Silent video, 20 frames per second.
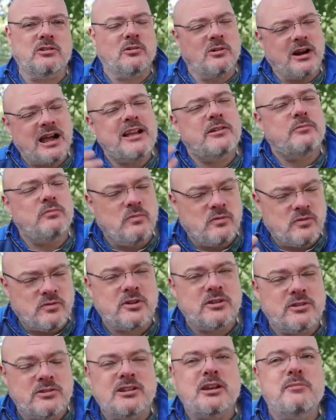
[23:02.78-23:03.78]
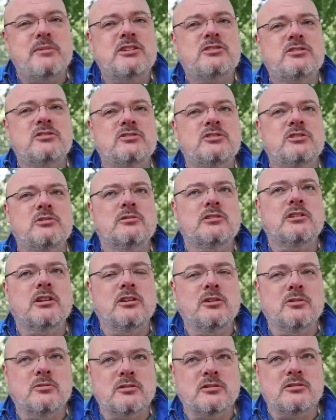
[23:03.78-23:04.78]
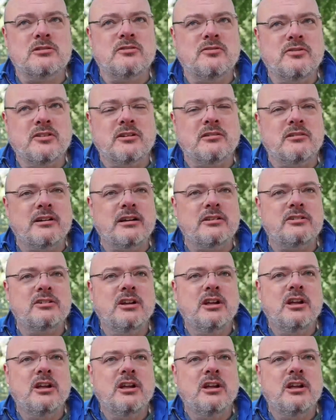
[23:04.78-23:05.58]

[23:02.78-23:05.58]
or add further dimensions to it in order to figure out